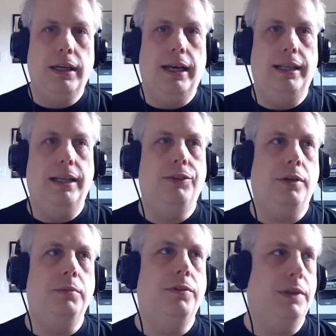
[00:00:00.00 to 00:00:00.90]
And then
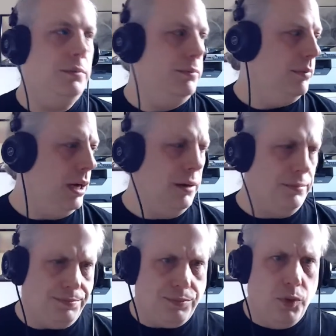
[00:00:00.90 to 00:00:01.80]
some of them
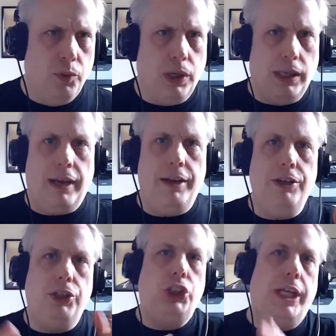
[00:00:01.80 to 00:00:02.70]
um, will allow you
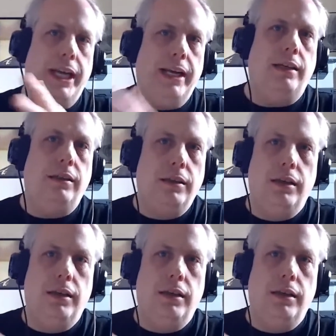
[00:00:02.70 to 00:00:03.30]
to chain